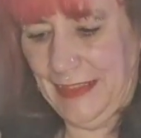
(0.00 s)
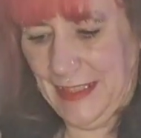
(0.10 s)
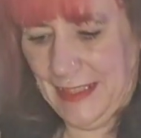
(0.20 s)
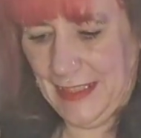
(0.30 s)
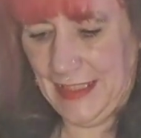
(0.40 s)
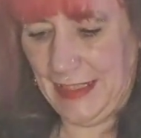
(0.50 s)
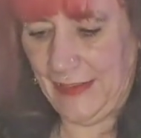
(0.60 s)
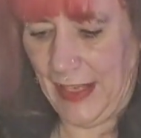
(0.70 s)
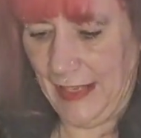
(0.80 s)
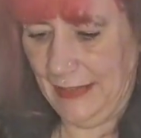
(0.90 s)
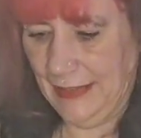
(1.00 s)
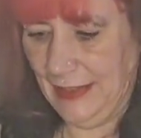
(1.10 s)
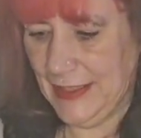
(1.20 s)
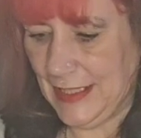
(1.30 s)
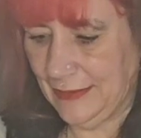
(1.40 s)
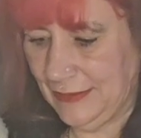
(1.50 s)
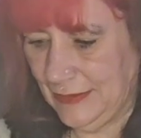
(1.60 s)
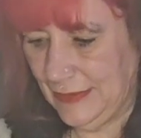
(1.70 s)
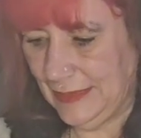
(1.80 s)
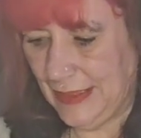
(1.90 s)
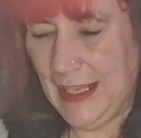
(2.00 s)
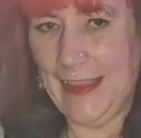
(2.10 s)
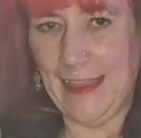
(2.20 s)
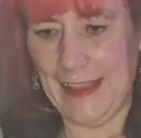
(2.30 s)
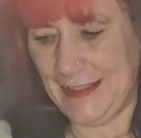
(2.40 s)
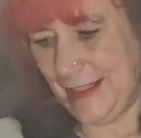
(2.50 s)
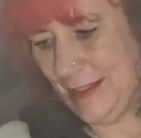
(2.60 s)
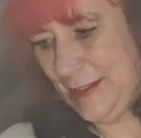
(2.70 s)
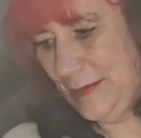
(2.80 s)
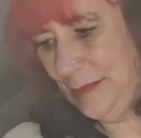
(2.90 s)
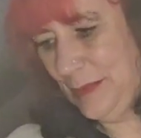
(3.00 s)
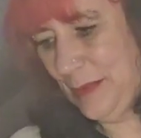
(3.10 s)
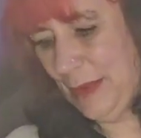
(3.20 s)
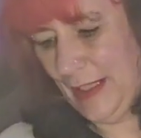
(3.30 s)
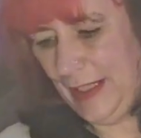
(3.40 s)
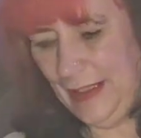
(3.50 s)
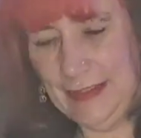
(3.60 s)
Let's sit down there. Lie down. There's a good boy.